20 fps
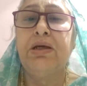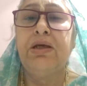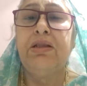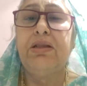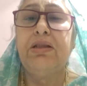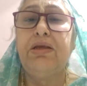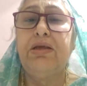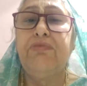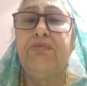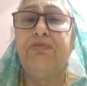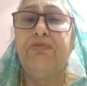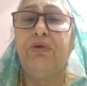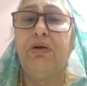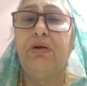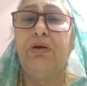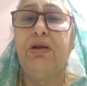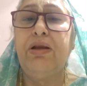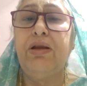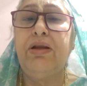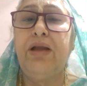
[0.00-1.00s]
Their
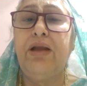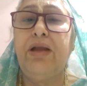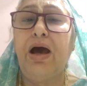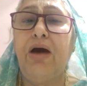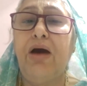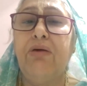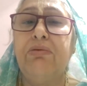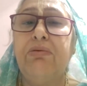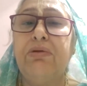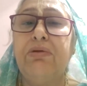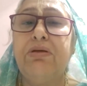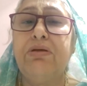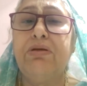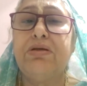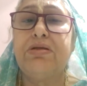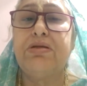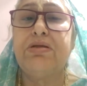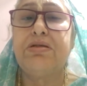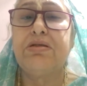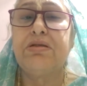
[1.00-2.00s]
falling down
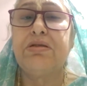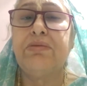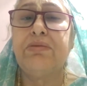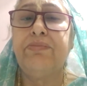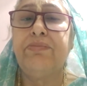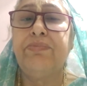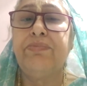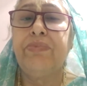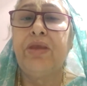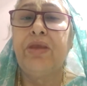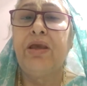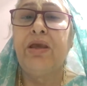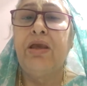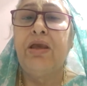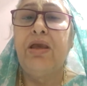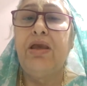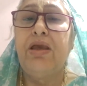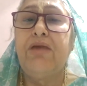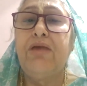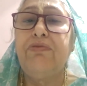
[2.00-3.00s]
is,
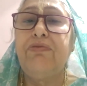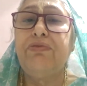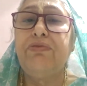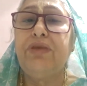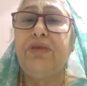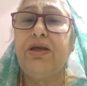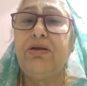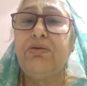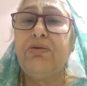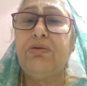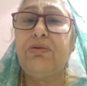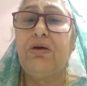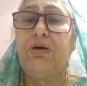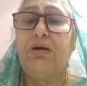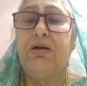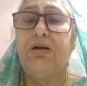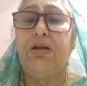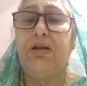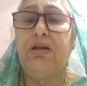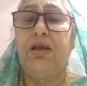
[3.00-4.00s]
if they do
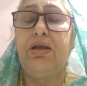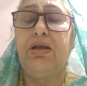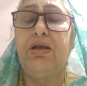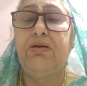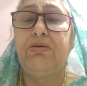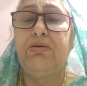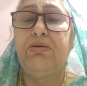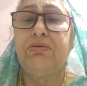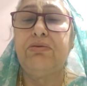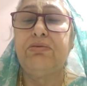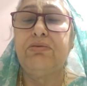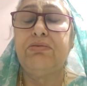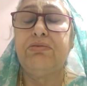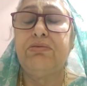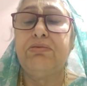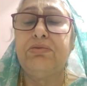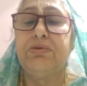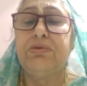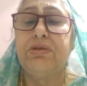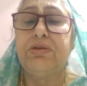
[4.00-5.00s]
not take to
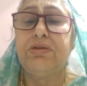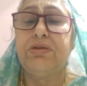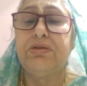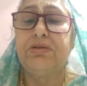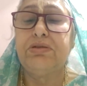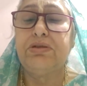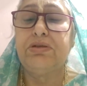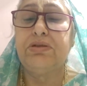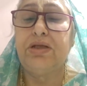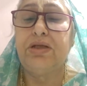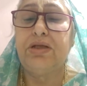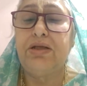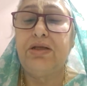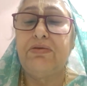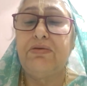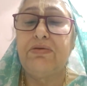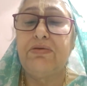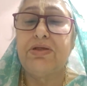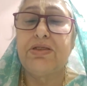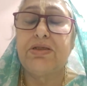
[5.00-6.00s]
this deity
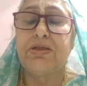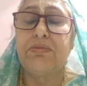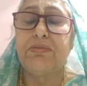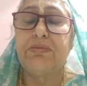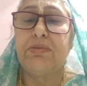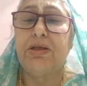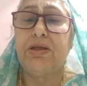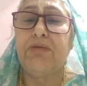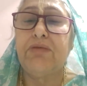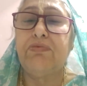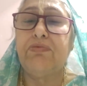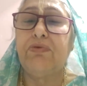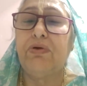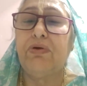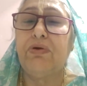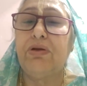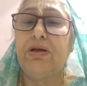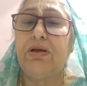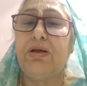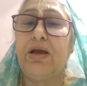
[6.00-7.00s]
worship, their
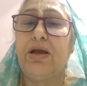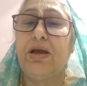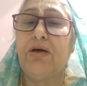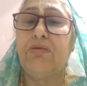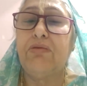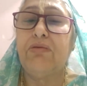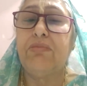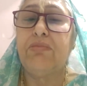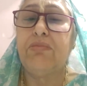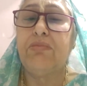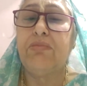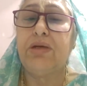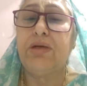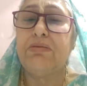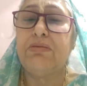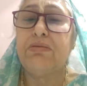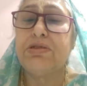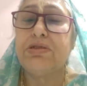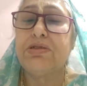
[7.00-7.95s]
falling down becomes